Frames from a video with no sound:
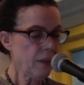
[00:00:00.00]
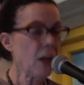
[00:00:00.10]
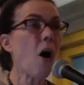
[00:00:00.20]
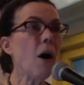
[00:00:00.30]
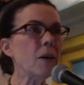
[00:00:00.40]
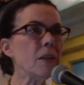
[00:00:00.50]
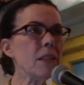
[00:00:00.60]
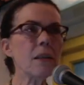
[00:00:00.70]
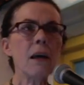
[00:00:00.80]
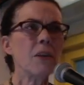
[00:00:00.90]
The
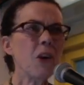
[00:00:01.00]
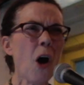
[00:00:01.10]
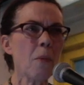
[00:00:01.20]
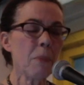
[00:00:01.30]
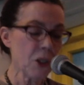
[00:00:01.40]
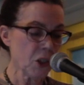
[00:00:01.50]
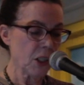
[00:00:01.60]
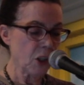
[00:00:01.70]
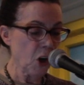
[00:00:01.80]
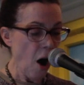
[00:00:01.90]
arts, not mere
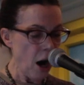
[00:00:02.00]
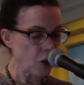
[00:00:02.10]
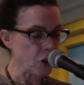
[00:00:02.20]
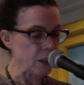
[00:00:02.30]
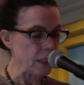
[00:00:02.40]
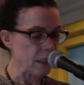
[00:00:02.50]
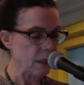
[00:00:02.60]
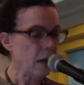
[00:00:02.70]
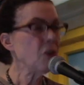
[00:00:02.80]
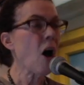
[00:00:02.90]
concoctions,
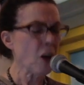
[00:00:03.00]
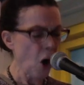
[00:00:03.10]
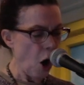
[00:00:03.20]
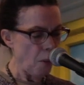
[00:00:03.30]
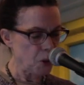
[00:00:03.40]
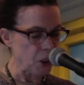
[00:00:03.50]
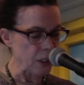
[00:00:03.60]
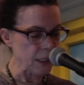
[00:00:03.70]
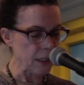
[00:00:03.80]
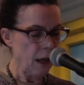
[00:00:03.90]
not
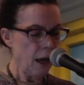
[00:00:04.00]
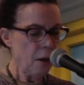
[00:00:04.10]
options,